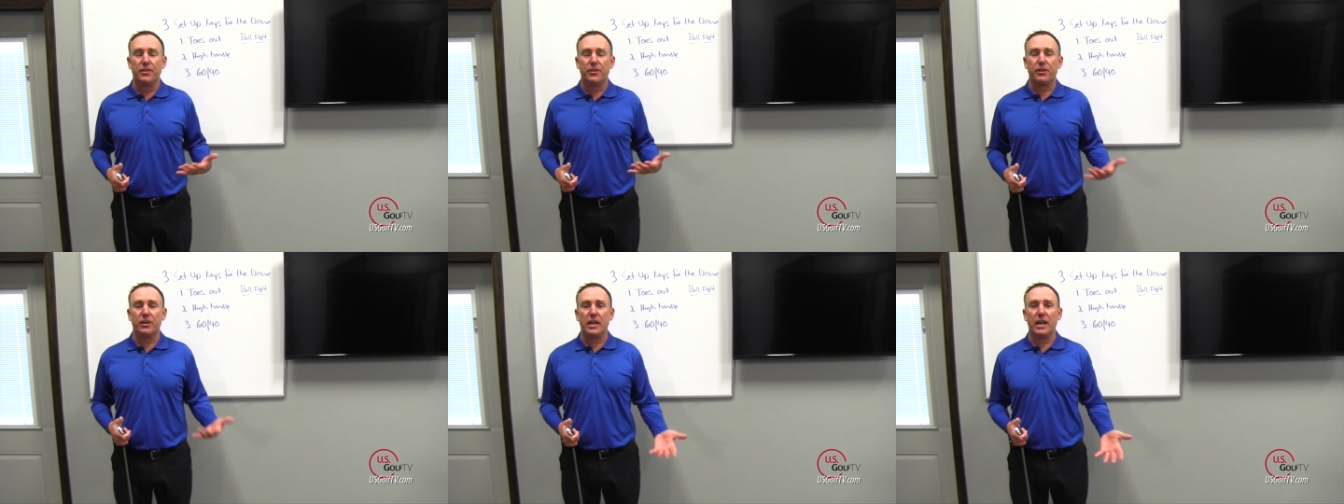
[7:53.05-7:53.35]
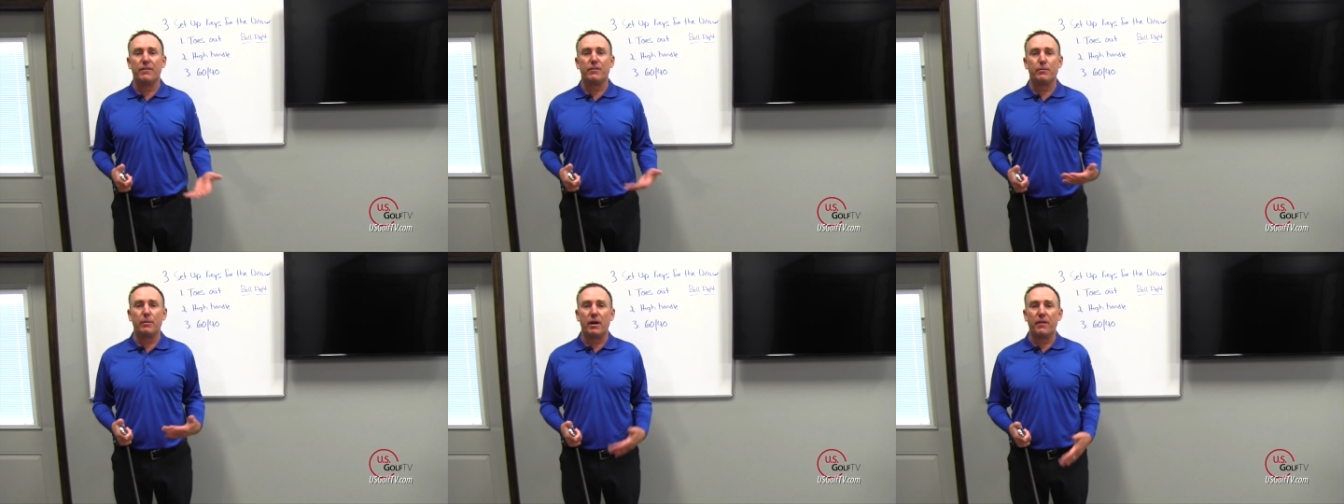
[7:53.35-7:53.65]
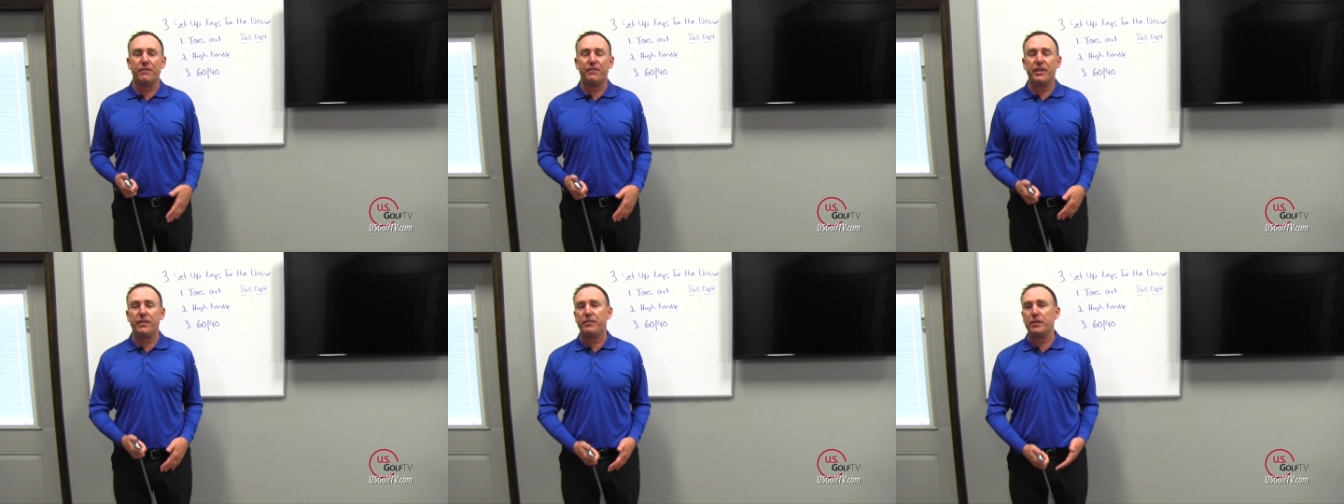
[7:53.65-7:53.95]
they're going to have
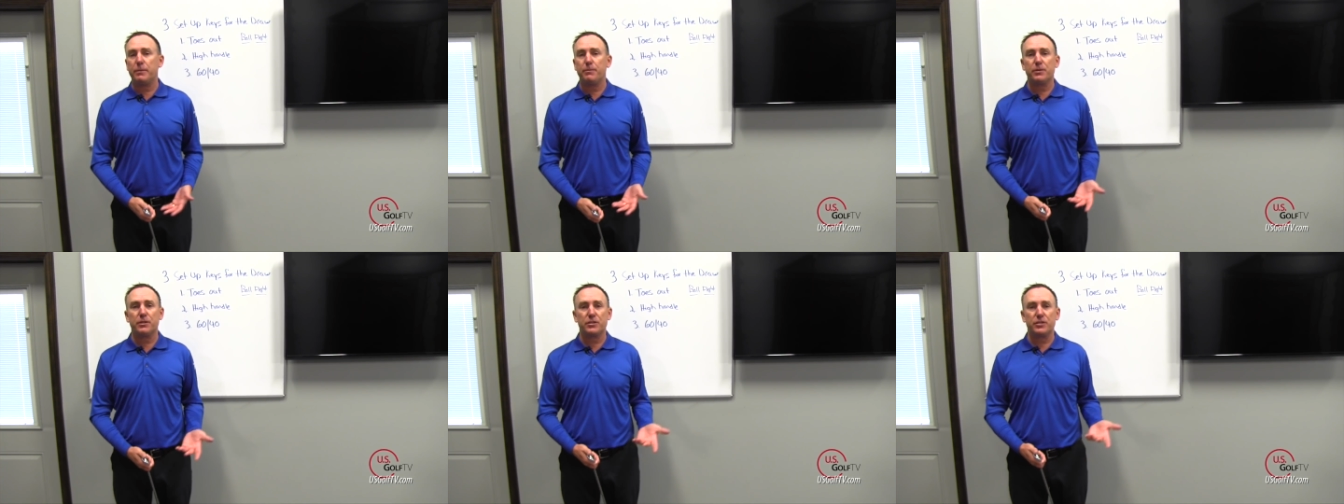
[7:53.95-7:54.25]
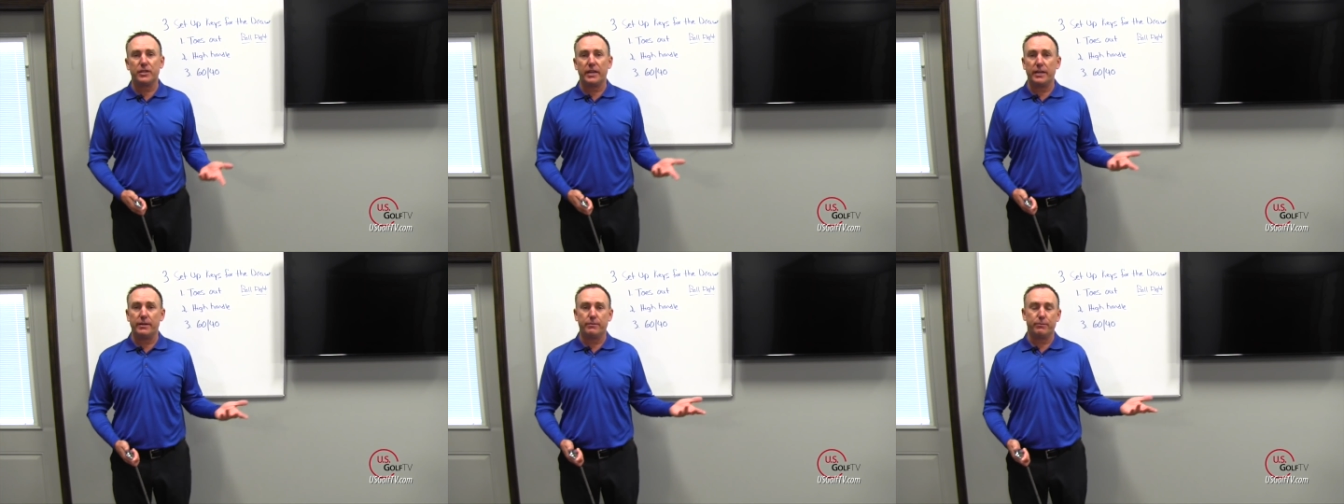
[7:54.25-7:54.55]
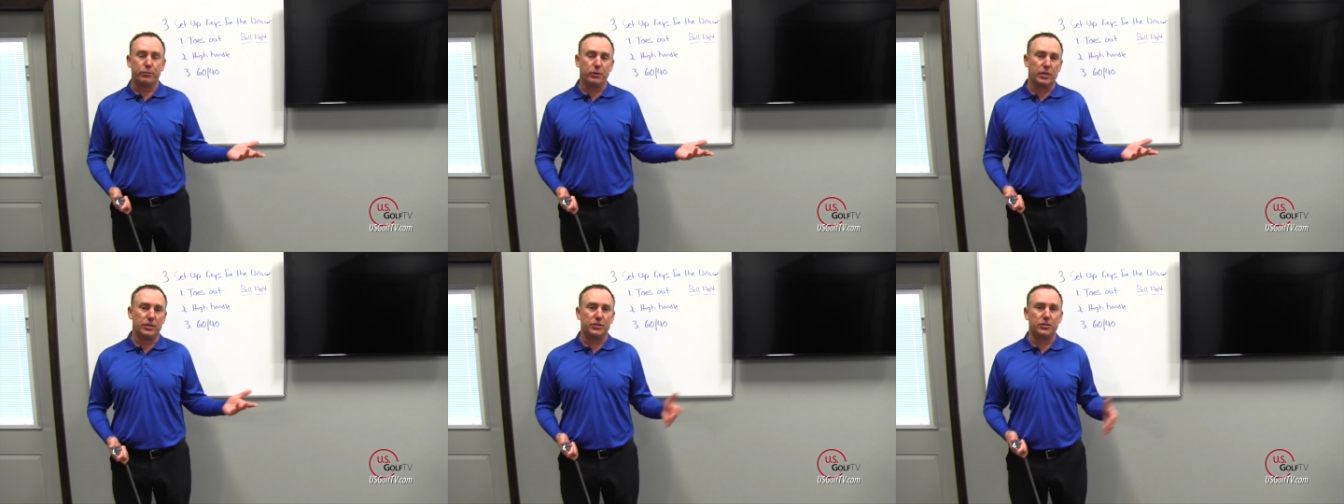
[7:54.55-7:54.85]
about
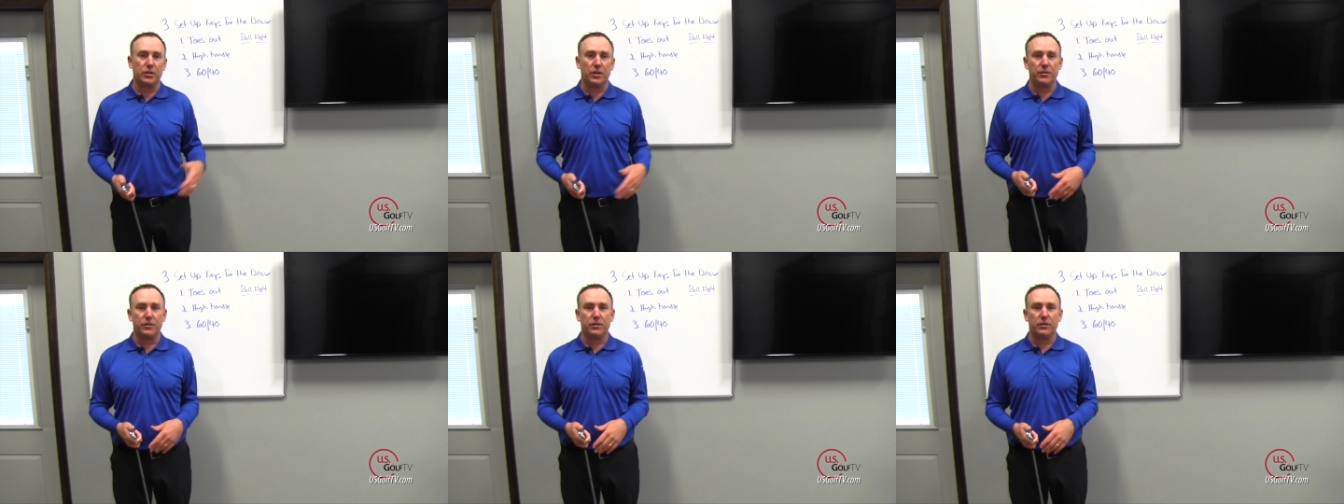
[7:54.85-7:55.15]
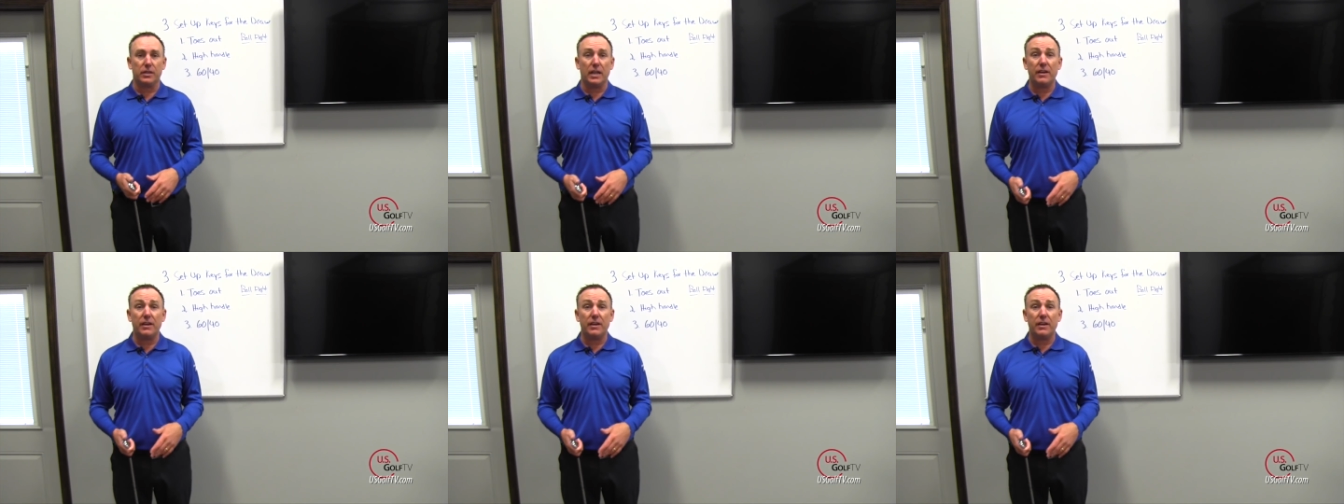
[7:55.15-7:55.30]
50% pressure on their